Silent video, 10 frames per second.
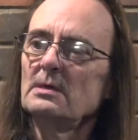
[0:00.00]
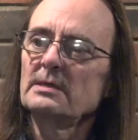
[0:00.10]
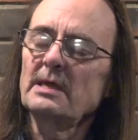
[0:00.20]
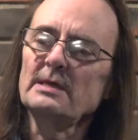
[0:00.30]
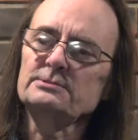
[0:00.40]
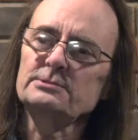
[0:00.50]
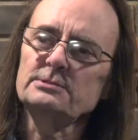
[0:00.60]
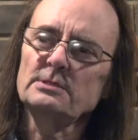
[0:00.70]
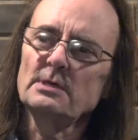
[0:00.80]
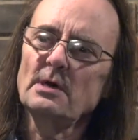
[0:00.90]

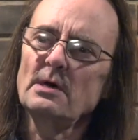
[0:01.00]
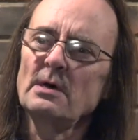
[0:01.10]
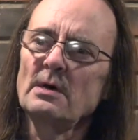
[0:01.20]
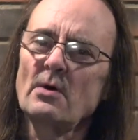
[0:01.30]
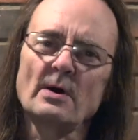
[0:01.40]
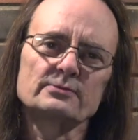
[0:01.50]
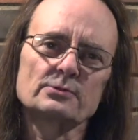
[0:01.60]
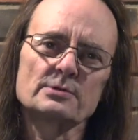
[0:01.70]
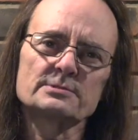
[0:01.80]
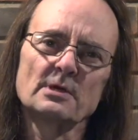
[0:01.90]
Ketch
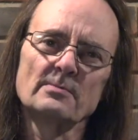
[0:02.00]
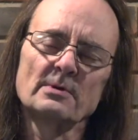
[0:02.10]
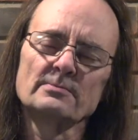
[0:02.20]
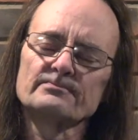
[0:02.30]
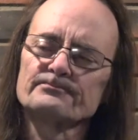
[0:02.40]
offshore sailboat.